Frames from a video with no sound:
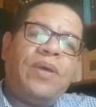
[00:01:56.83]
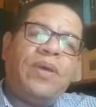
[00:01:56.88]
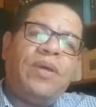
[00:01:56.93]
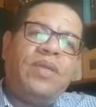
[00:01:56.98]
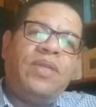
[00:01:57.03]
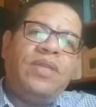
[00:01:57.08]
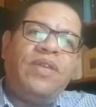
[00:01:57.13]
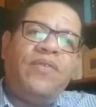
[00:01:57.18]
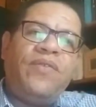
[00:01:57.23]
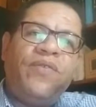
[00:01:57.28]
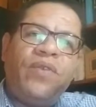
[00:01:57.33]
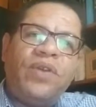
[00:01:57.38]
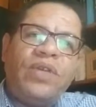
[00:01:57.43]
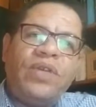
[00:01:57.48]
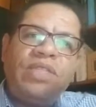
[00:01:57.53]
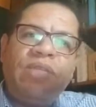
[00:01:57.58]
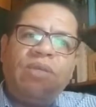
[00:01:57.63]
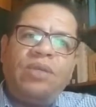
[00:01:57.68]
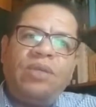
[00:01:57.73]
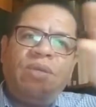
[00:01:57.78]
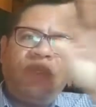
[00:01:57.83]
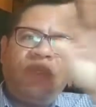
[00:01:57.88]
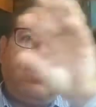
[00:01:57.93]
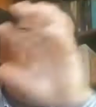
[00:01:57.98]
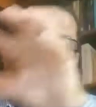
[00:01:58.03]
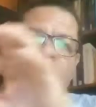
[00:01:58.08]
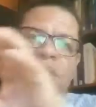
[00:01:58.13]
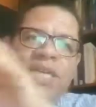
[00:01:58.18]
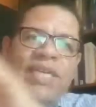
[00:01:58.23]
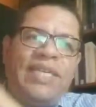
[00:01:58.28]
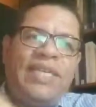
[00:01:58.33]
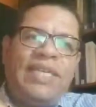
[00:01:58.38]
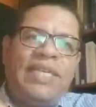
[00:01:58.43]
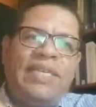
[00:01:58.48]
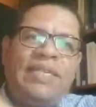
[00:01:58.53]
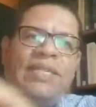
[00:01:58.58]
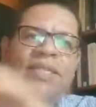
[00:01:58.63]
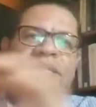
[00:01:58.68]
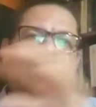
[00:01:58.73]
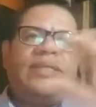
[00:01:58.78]
different
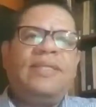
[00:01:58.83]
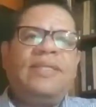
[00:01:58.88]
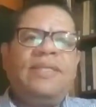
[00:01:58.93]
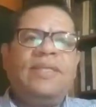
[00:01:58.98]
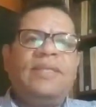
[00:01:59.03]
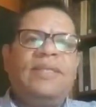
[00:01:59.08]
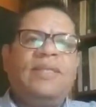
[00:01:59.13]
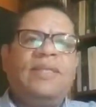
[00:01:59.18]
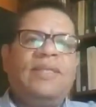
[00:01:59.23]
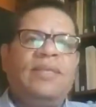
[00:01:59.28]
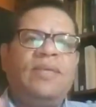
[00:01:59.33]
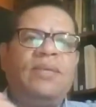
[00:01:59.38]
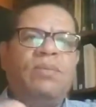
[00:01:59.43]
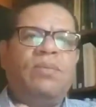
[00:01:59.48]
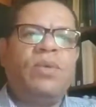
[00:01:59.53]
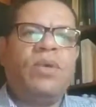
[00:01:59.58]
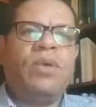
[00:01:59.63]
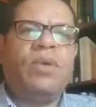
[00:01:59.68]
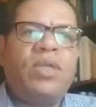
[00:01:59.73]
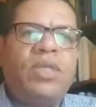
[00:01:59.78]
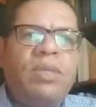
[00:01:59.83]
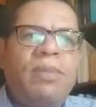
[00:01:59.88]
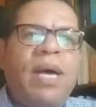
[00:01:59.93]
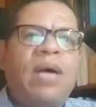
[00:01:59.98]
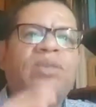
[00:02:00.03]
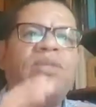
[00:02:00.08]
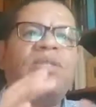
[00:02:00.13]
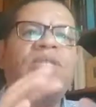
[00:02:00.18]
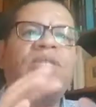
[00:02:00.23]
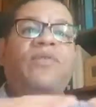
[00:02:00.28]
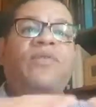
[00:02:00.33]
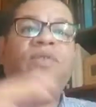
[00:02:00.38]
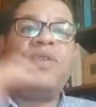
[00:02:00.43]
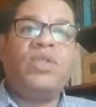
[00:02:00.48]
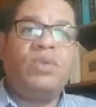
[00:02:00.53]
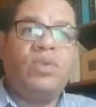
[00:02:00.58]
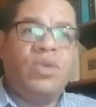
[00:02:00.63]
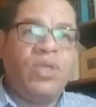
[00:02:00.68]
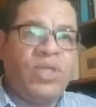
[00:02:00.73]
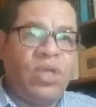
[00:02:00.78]
studies brought about different
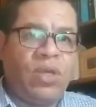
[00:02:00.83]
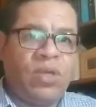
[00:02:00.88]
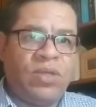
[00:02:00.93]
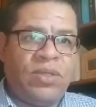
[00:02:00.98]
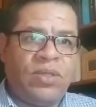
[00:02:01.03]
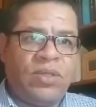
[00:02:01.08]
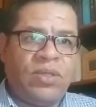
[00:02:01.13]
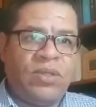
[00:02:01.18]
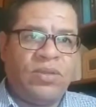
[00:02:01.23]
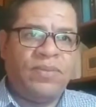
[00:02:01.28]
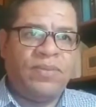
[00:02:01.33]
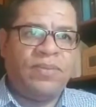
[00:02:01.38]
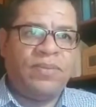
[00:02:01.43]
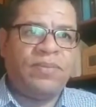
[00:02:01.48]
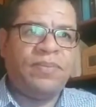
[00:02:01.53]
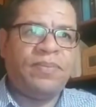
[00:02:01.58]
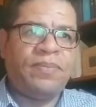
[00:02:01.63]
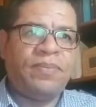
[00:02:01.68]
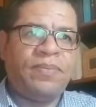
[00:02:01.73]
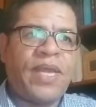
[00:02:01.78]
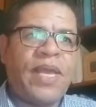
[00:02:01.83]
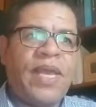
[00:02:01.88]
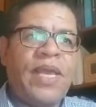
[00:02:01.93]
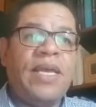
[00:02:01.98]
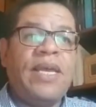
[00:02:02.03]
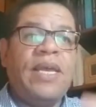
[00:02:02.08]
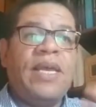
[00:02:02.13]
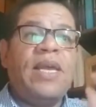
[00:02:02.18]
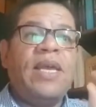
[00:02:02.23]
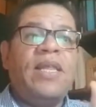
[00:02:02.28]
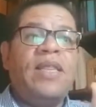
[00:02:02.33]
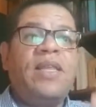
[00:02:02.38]
results. The